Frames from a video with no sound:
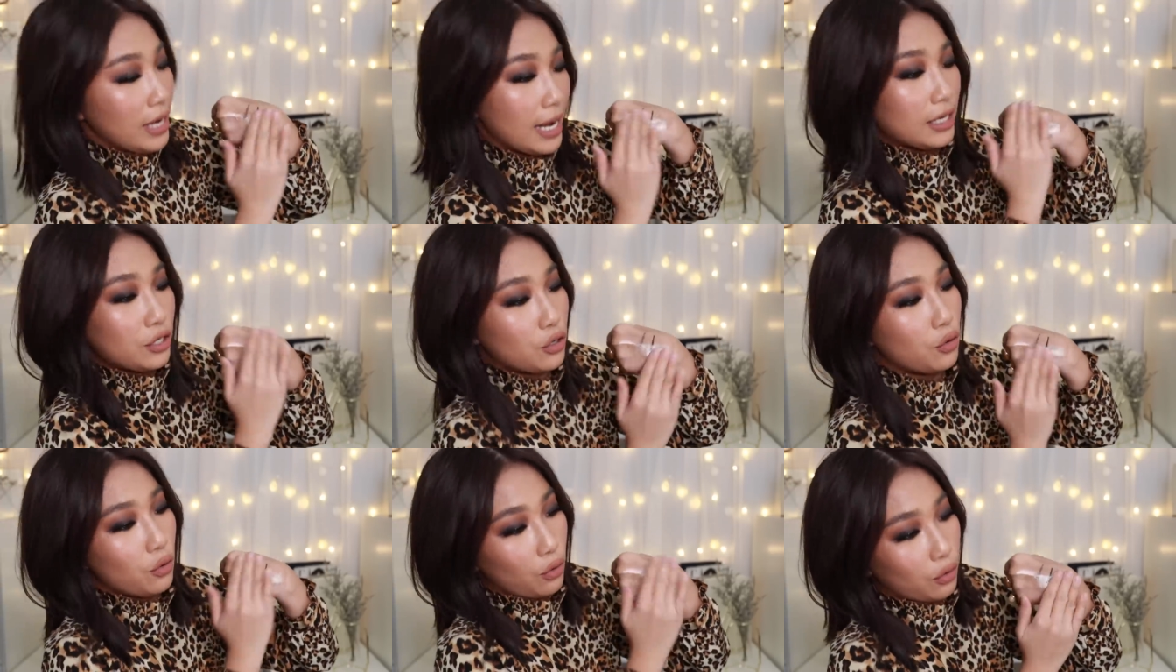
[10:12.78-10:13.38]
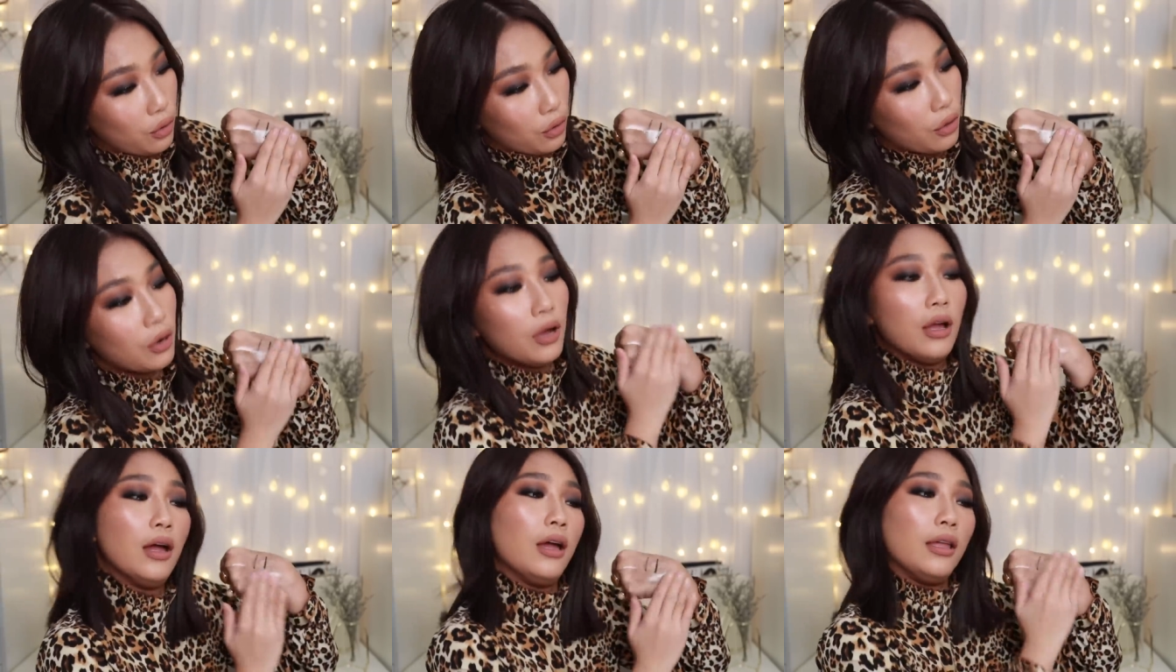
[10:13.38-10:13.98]
next stroke.
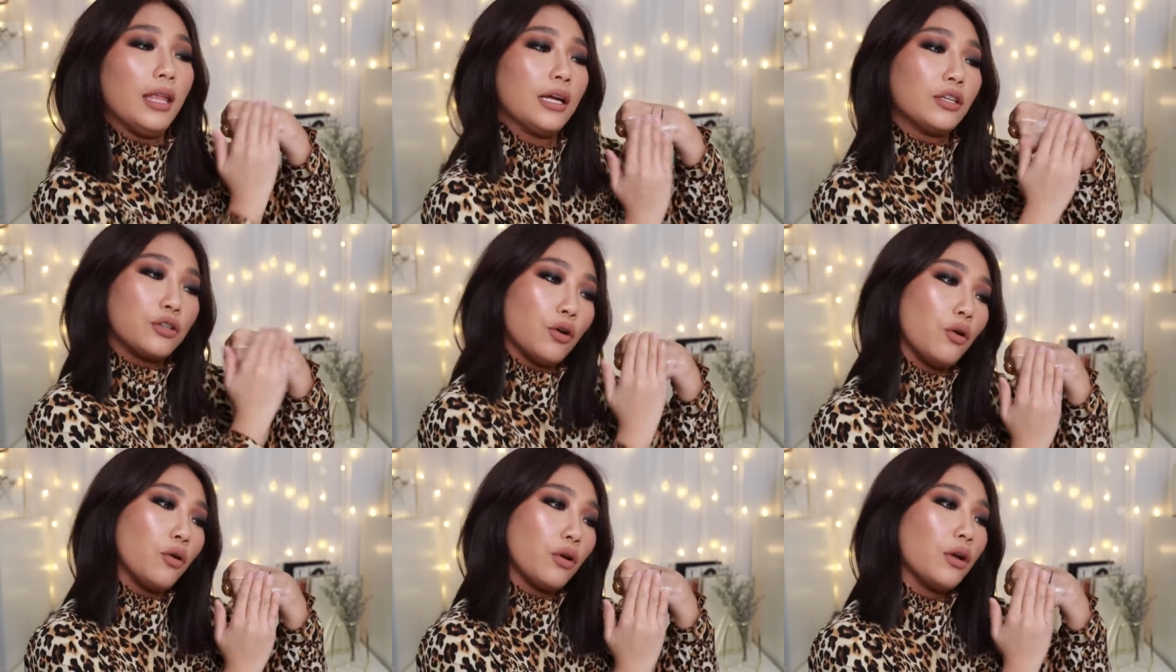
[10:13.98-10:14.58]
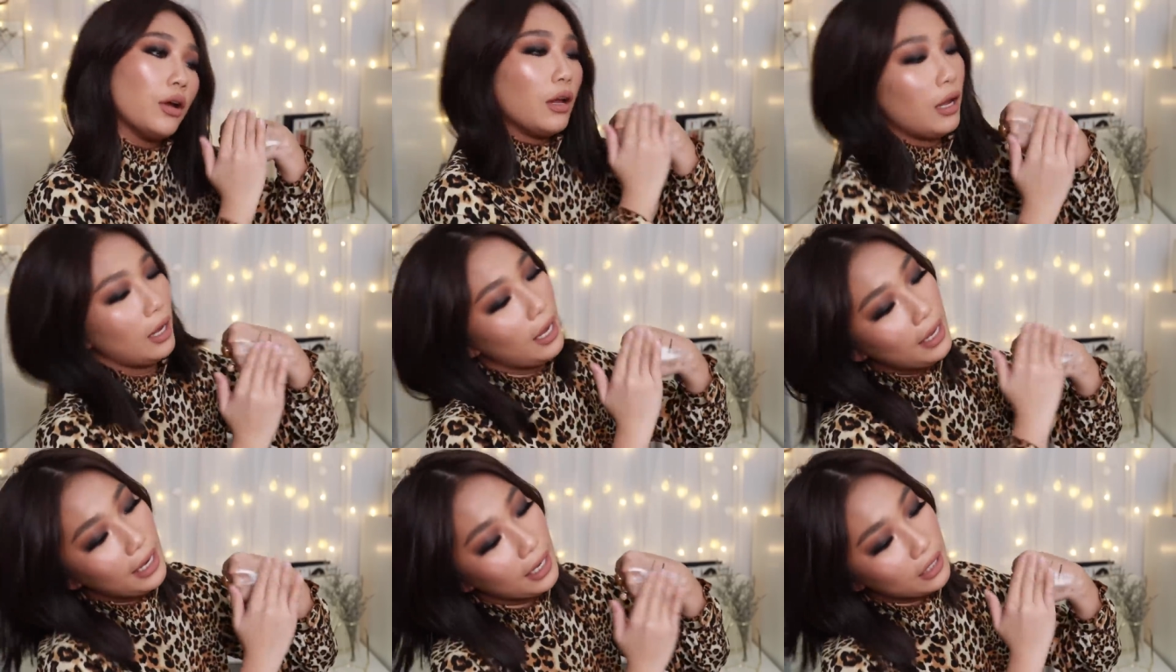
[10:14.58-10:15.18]
Next stroke.
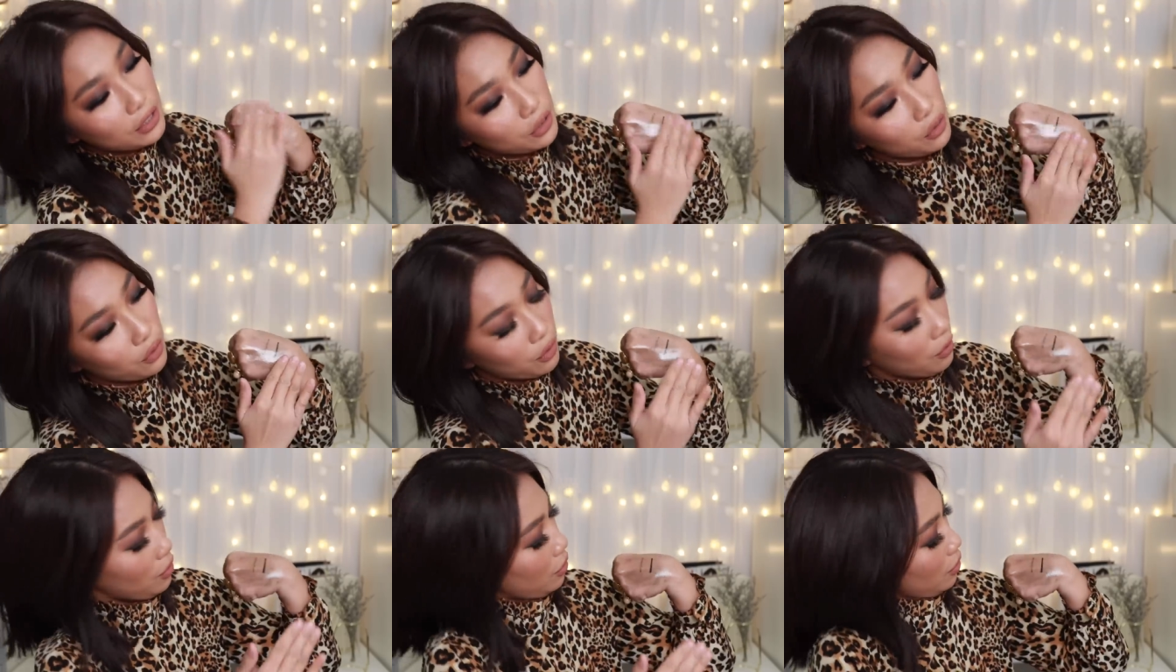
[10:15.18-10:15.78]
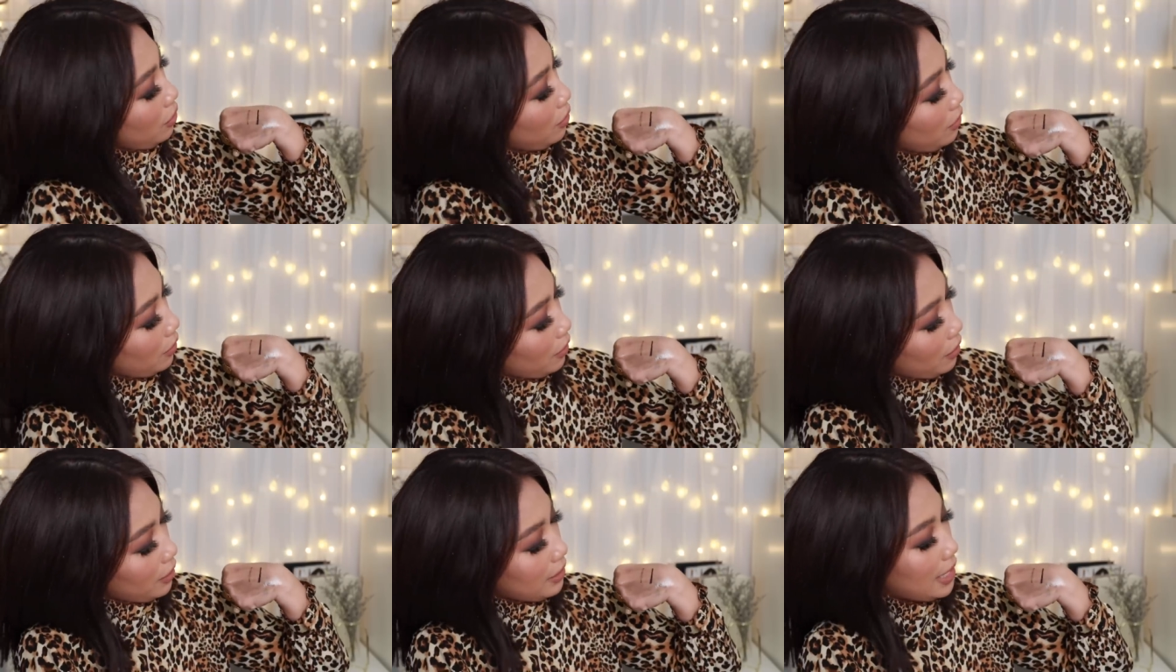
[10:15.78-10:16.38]
And next stroke.
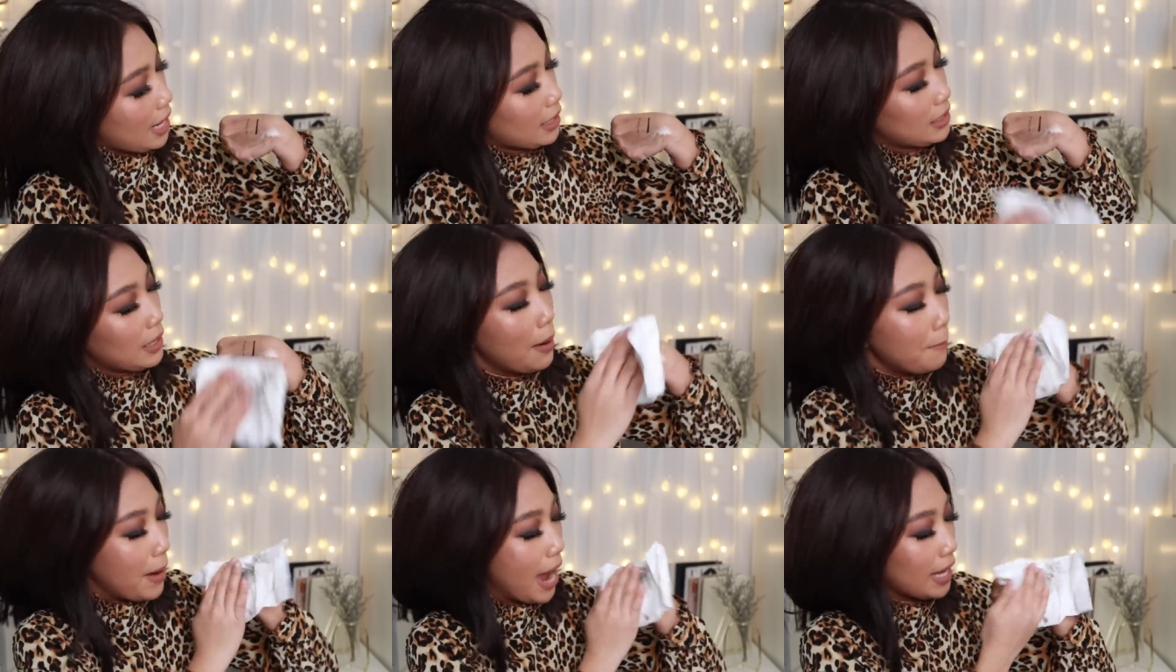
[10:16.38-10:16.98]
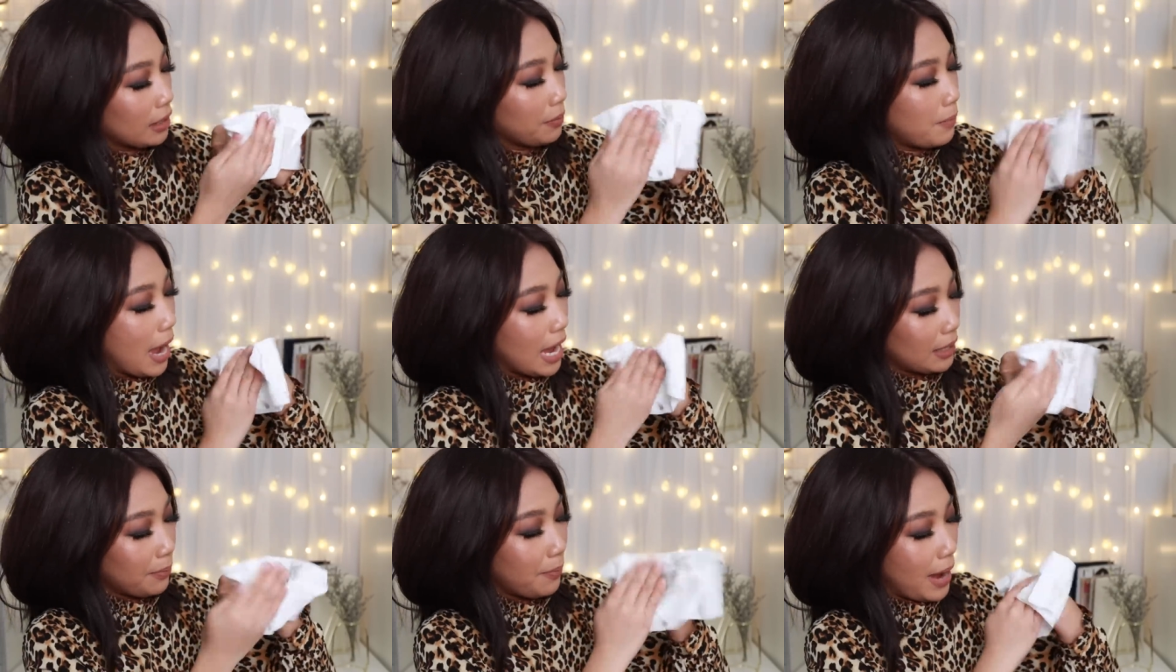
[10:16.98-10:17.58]
Next, pat,
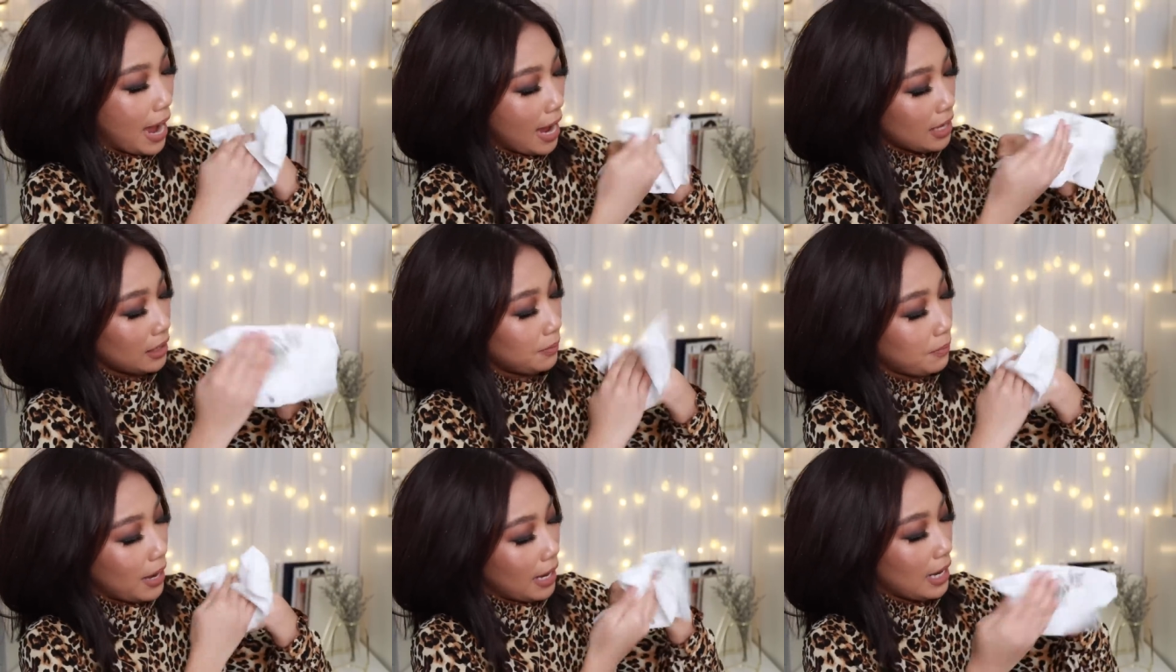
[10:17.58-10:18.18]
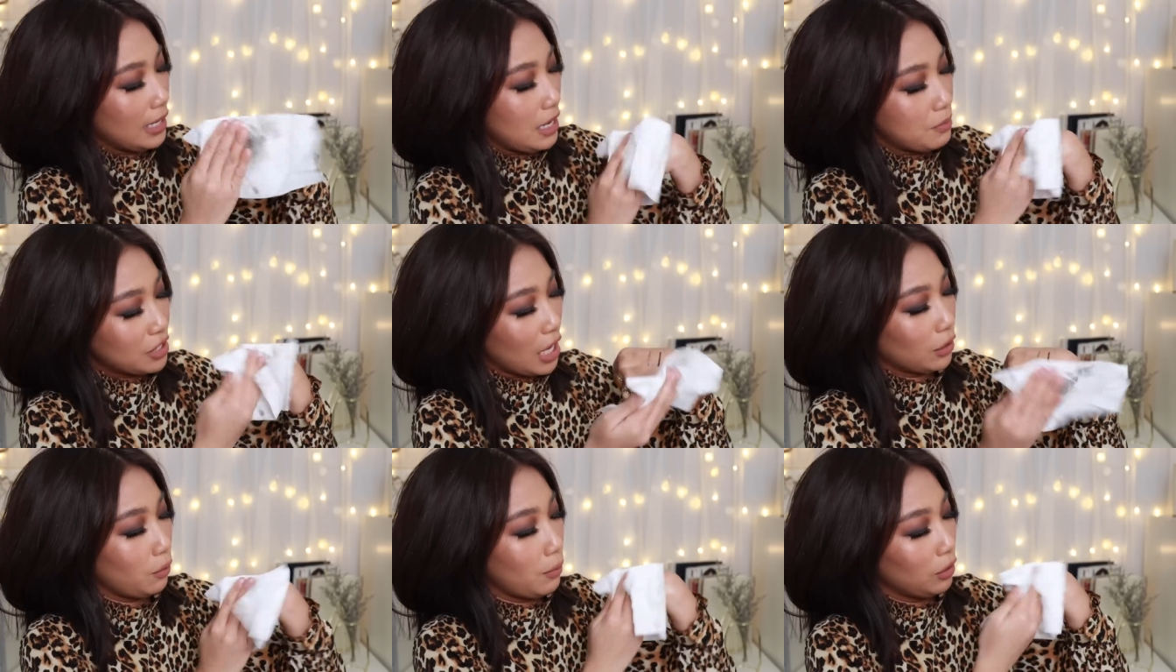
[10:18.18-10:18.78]
para hindi
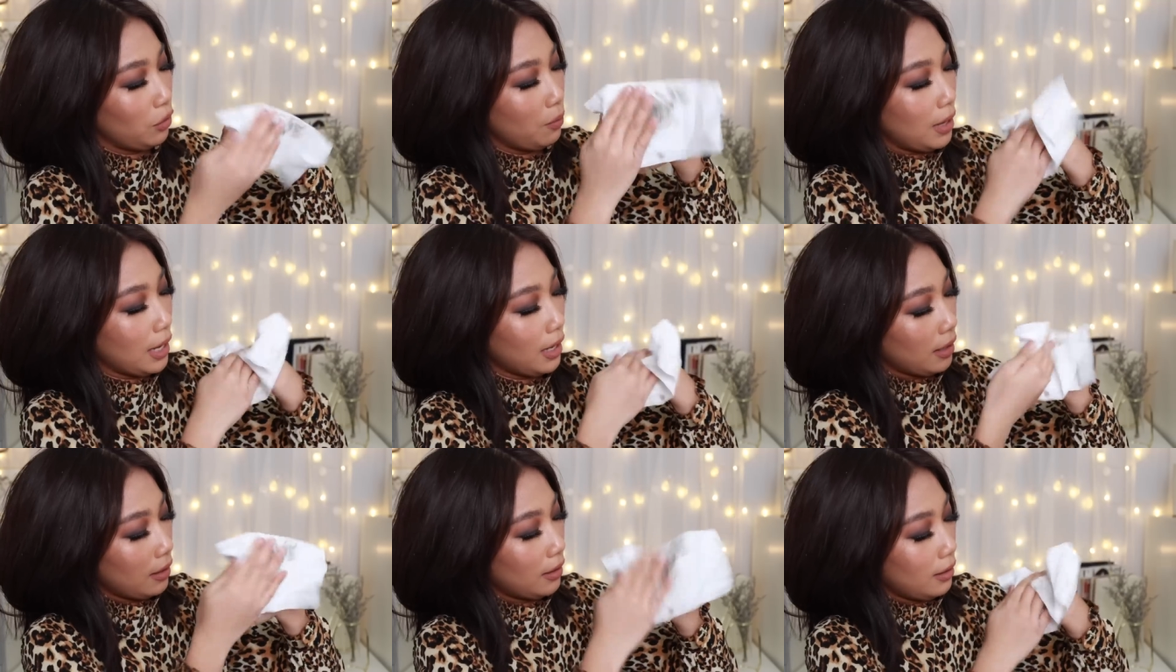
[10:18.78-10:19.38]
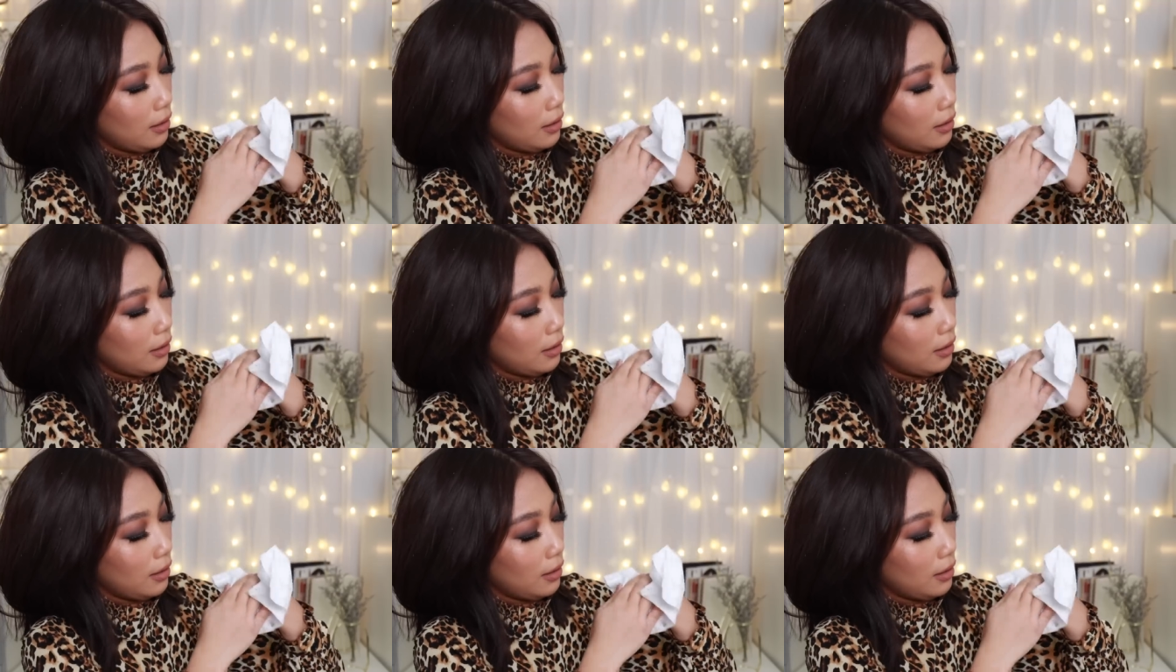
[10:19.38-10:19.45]
masyadong madumi.